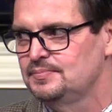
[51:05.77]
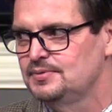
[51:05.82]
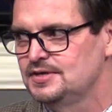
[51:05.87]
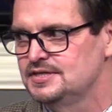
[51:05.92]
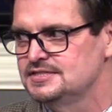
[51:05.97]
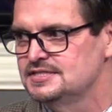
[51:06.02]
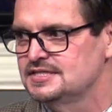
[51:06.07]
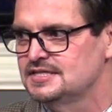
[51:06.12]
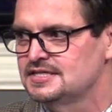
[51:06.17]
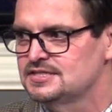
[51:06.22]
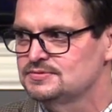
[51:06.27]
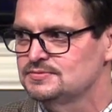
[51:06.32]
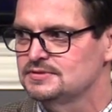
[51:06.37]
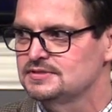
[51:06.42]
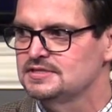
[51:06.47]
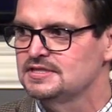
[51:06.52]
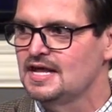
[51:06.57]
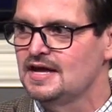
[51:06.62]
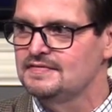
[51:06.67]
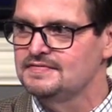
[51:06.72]
out of prison, because
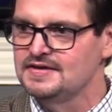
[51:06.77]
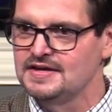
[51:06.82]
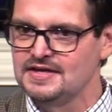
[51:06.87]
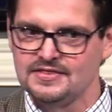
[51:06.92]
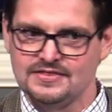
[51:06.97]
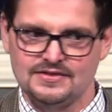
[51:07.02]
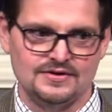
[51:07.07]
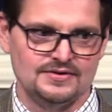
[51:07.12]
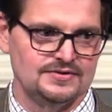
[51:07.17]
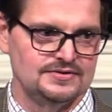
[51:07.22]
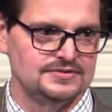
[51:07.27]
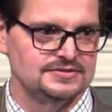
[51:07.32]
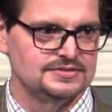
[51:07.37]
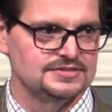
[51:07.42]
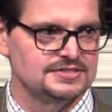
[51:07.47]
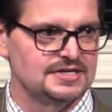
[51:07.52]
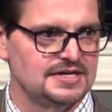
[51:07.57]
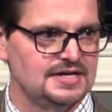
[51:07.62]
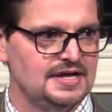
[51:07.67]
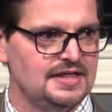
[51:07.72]
we're loving
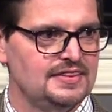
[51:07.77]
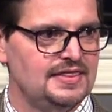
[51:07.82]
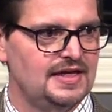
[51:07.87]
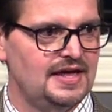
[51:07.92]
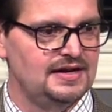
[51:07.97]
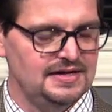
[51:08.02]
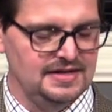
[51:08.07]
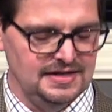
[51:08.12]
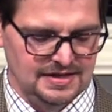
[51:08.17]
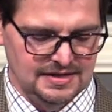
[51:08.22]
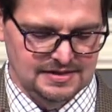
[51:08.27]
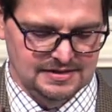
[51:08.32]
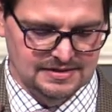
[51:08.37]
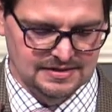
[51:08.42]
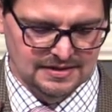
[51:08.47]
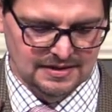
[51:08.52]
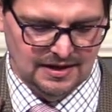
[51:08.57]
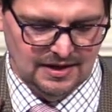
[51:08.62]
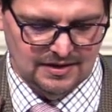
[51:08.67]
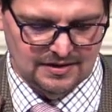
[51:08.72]
those that
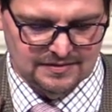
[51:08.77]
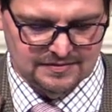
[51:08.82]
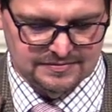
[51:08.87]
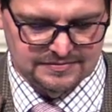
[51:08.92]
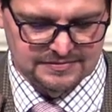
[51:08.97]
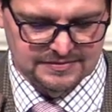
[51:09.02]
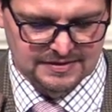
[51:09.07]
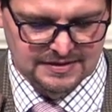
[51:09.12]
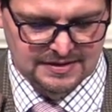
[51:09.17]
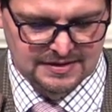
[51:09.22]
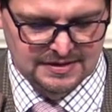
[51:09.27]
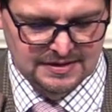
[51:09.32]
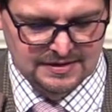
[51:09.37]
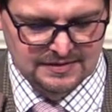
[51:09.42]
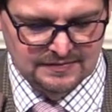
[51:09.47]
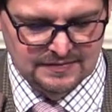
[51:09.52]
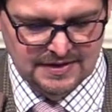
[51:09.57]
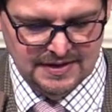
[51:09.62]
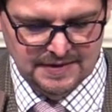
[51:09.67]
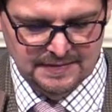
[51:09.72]
need love,
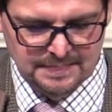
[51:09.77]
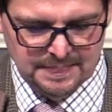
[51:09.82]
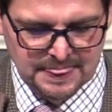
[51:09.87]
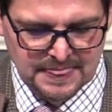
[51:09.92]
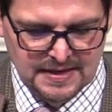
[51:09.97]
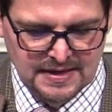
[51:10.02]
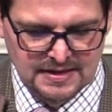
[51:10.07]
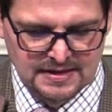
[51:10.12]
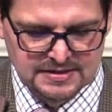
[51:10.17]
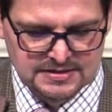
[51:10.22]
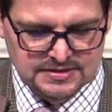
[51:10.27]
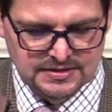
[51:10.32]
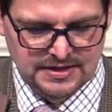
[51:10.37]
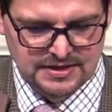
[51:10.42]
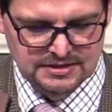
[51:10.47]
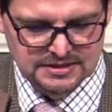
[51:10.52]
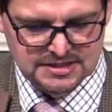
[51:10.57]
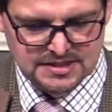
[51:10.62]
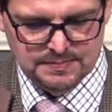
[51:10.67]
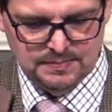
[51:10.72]
right? So
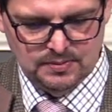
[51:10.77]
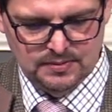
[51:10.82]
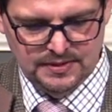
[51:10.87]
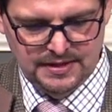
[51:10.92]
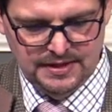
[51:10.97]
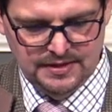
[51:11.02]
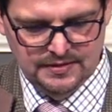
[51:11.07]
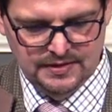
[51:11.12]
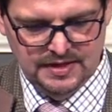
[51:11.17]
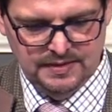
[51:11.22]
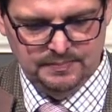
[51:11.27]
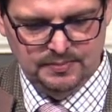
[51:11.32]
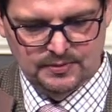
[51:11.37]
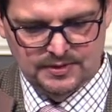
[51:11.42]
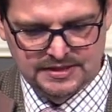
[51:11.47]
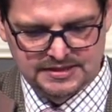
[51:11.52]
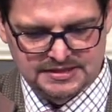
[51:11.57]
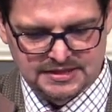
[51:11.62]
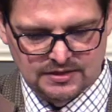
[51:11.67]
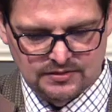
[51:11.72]
here's the po- here he
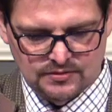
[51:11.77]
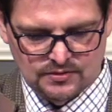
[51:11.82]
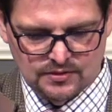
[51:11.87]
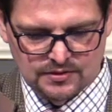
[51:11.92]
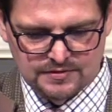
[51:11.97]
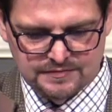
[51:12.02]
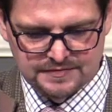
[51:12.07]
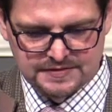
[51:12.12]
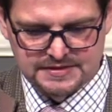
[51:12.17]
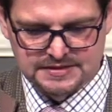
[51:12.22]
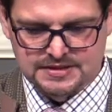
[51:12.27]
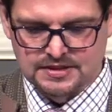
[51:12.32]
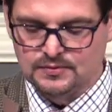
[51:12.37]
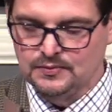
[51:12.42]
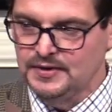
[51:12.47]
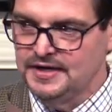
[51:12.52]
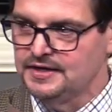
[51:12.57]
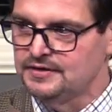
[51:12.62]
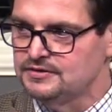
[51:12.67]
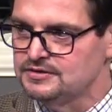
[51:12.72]
points out orphans
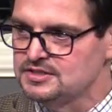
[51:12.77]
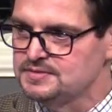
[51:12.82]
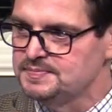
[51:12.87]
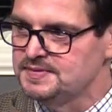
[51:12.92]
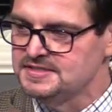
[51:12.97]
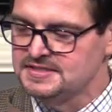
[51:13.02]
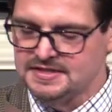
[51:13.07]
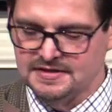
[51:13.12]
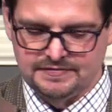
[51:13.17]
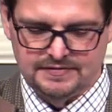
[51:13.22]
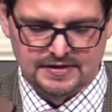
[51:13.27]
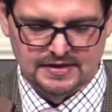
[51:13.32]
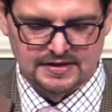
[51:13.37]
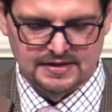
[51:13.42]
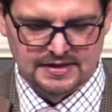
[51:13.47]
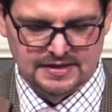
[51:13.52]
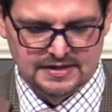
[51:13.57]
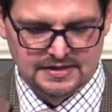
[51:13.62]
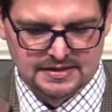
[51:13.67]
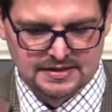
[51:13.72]
and widows
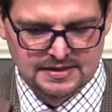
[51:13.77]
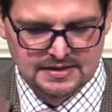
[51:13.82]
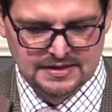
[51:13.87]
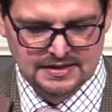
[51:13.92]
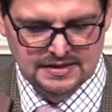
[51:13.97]
specifically,